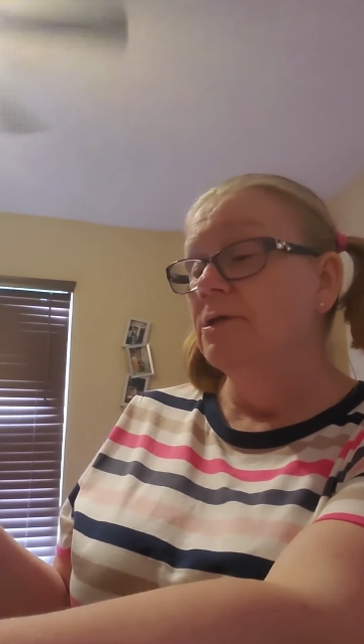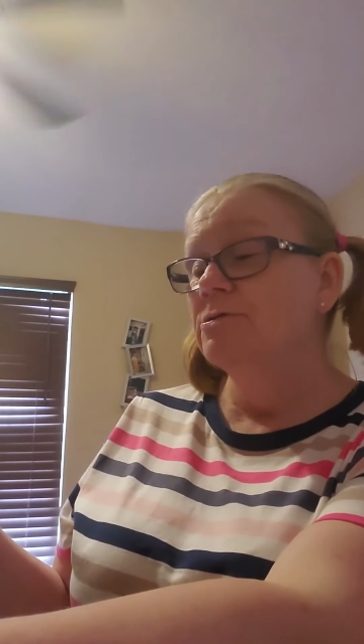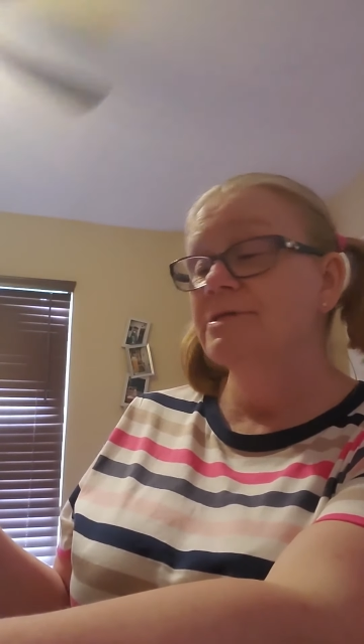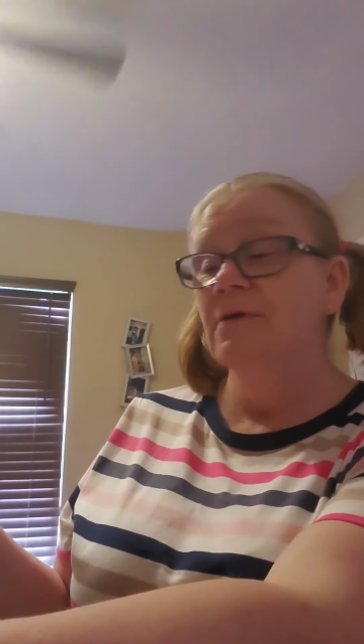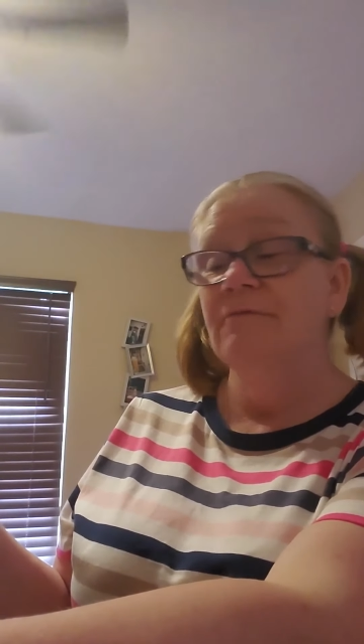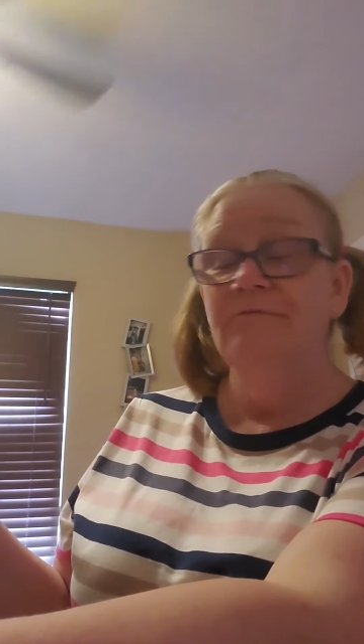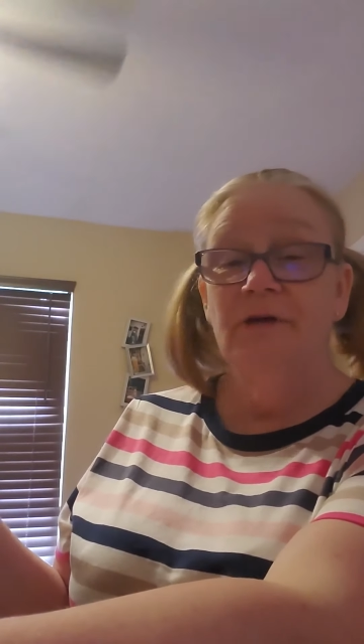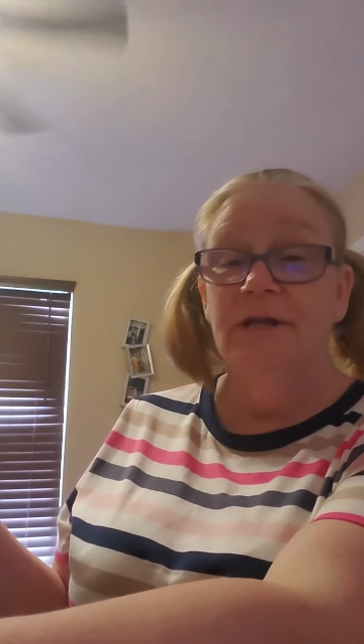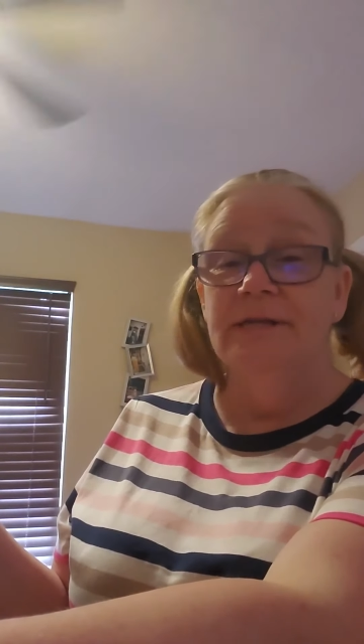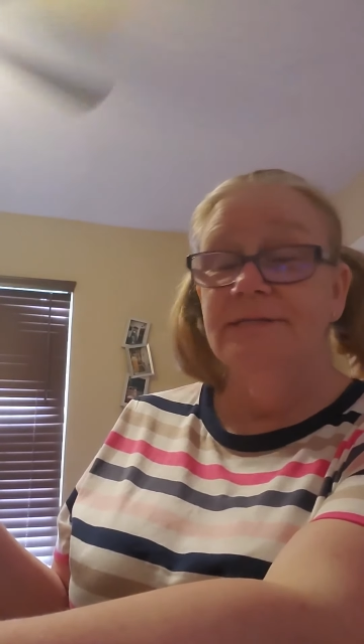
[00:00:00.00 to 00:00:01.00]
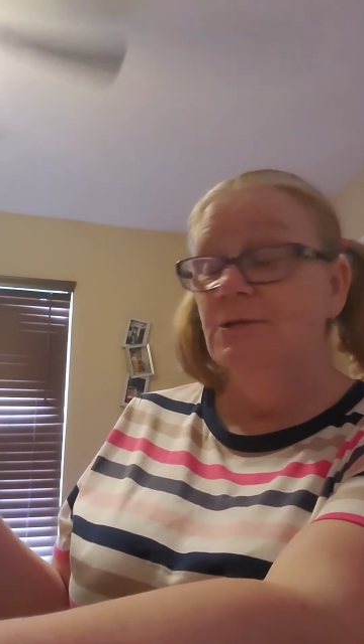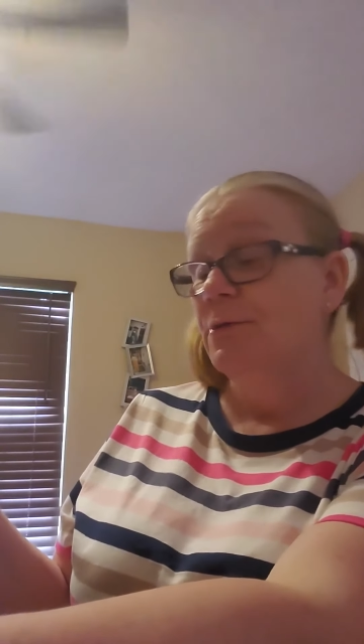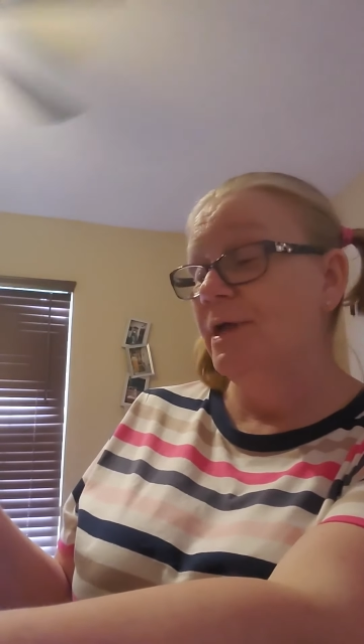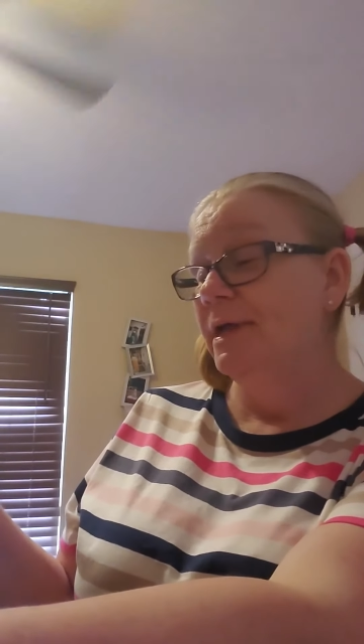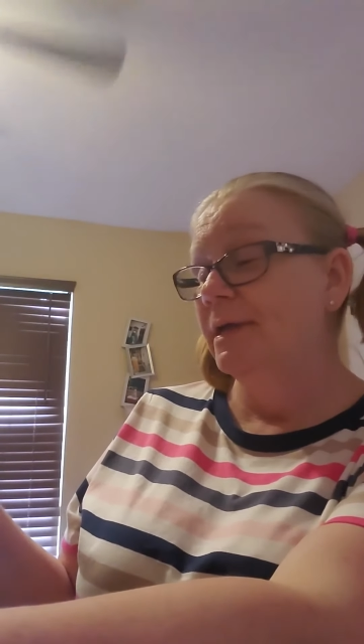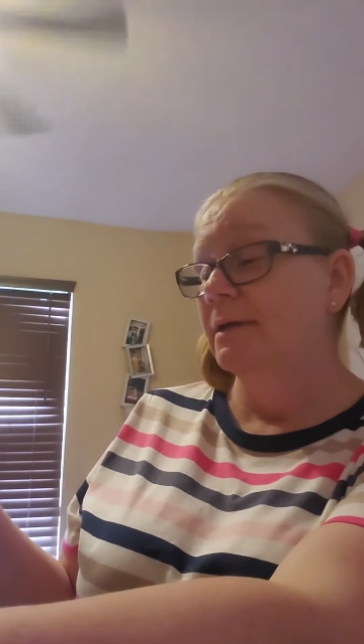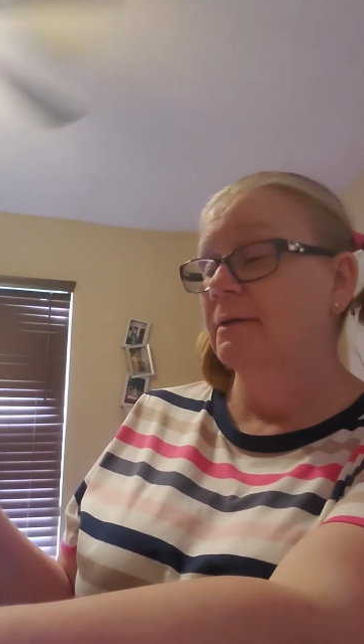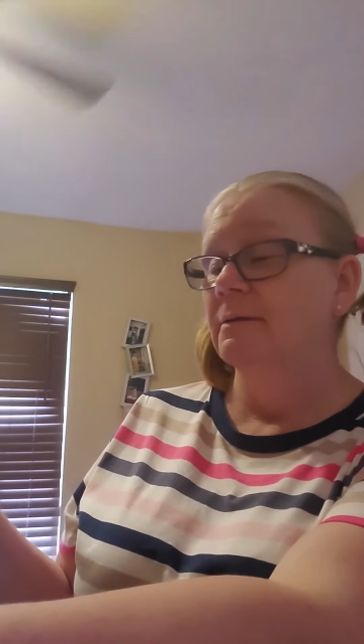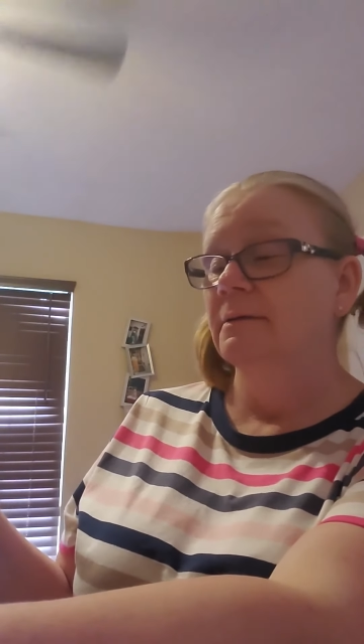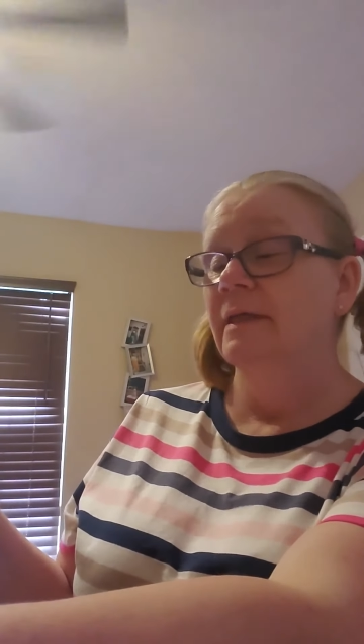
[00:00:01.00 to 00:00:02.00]
You're so funny, Squeak,
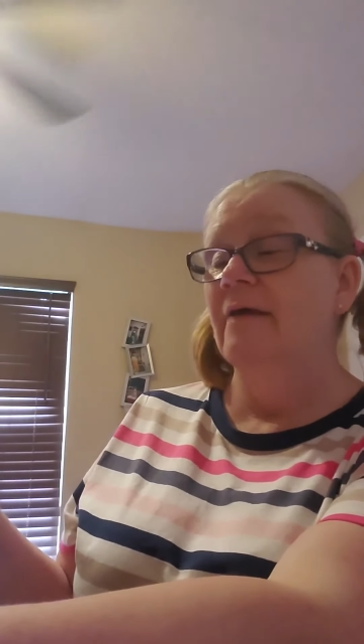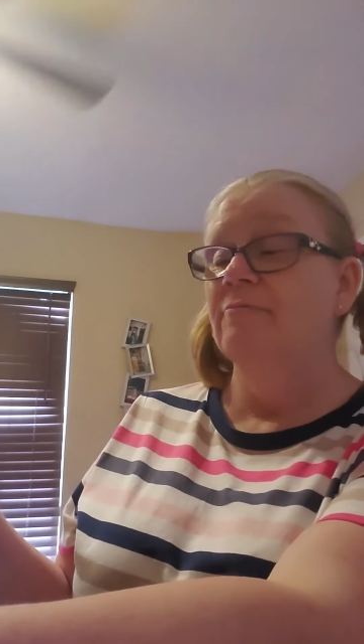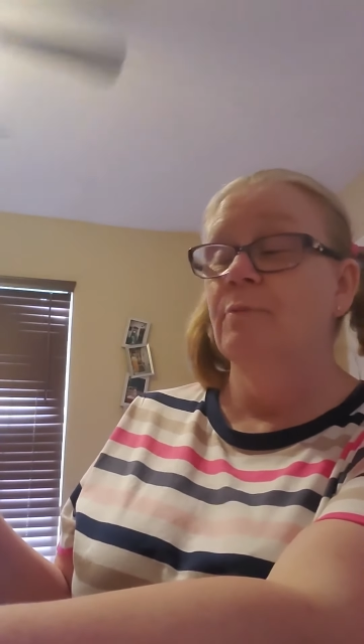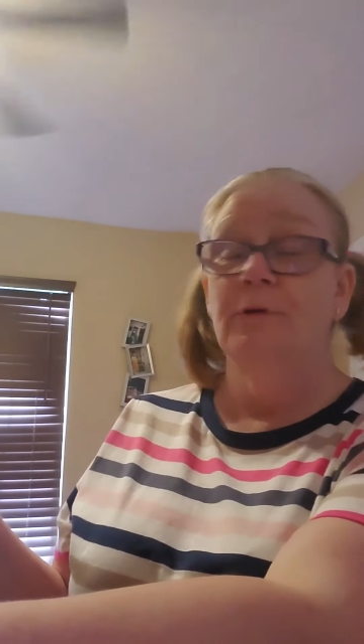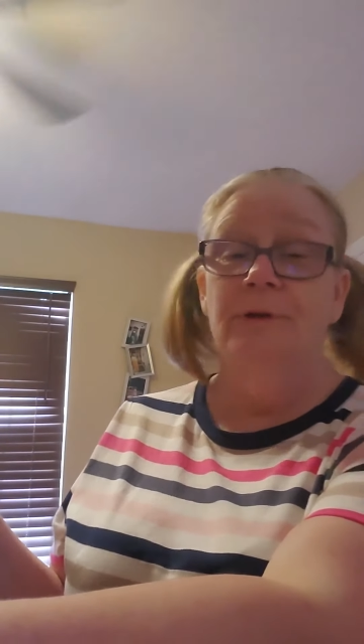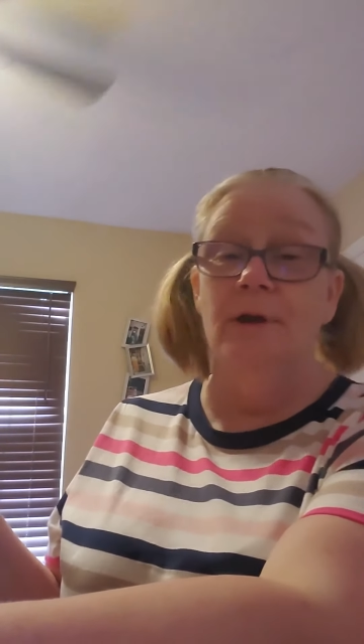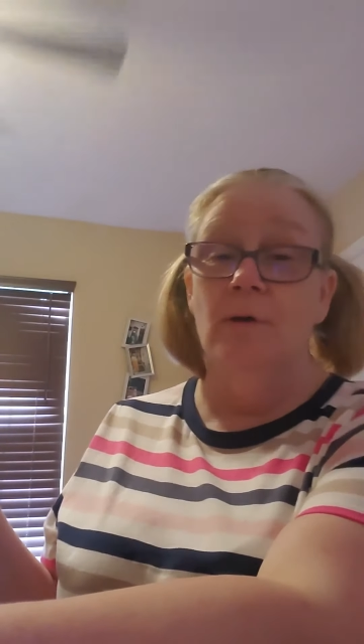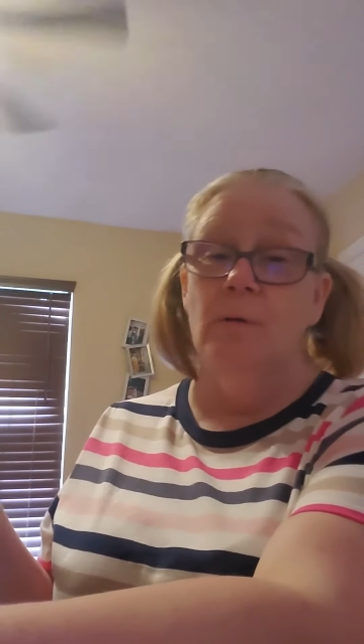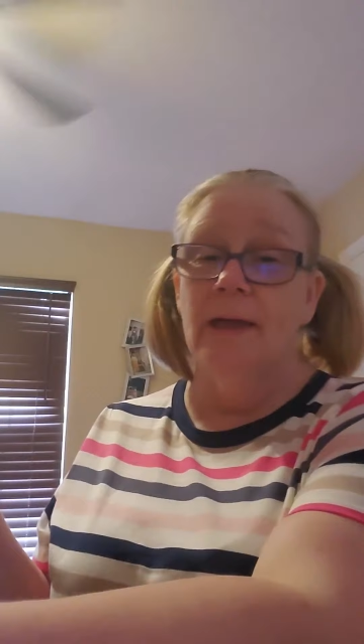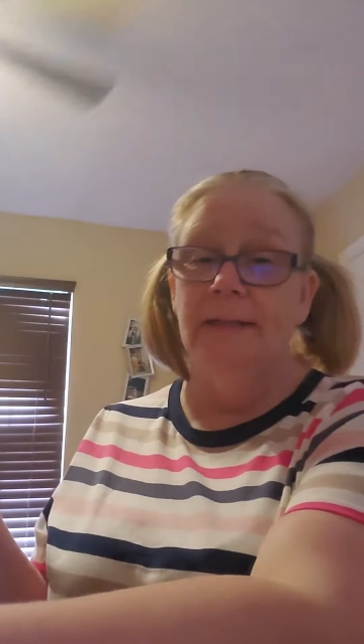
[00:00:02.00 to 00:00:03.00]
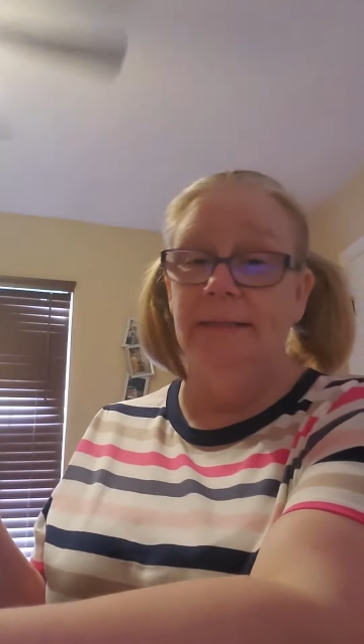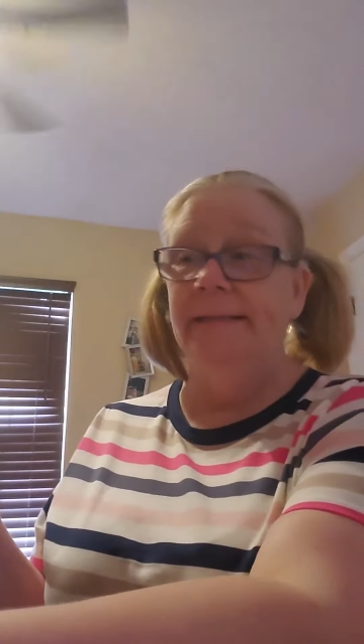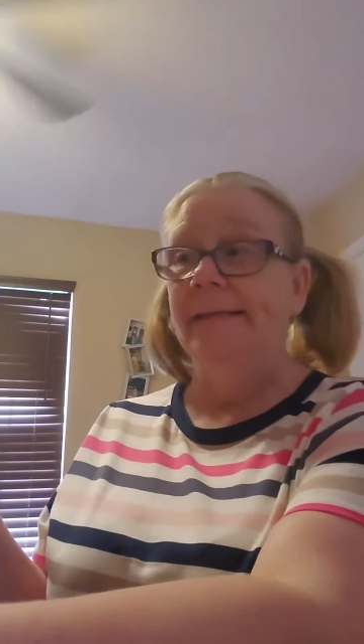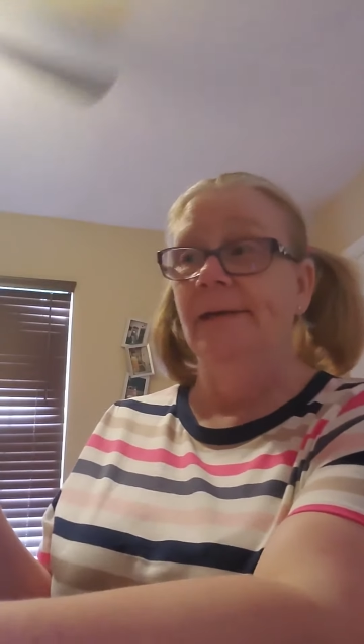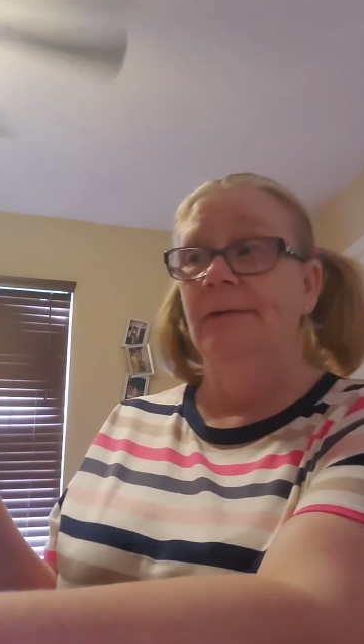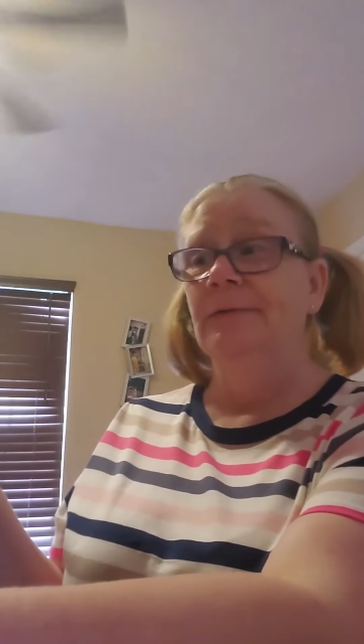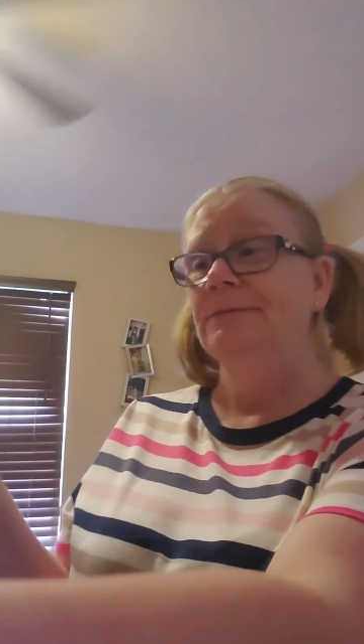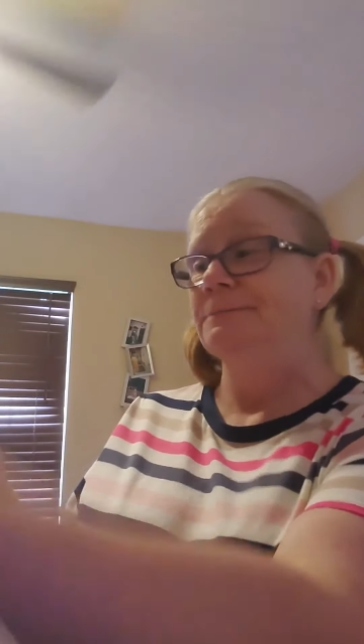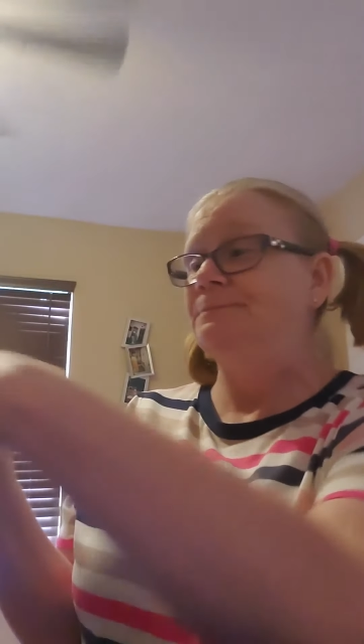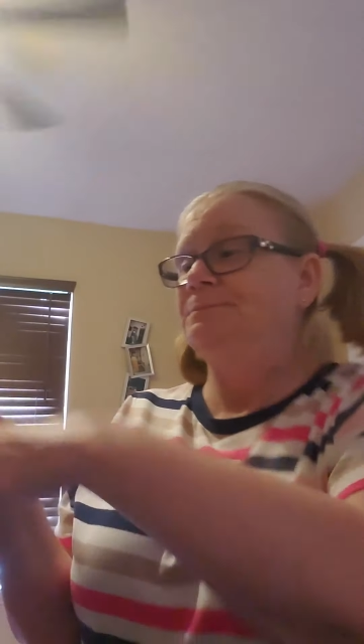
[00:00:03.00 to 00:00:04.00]
laughed Bruno and Leo.